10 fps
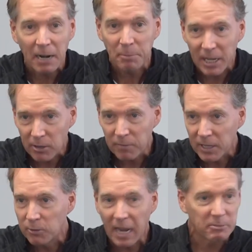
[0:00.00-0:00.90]
and play your
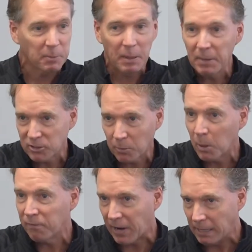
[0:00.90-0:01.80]
video games and be
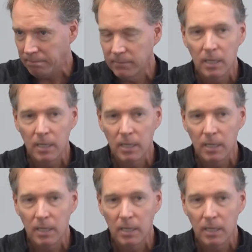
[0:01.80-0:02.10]
miserable and fight.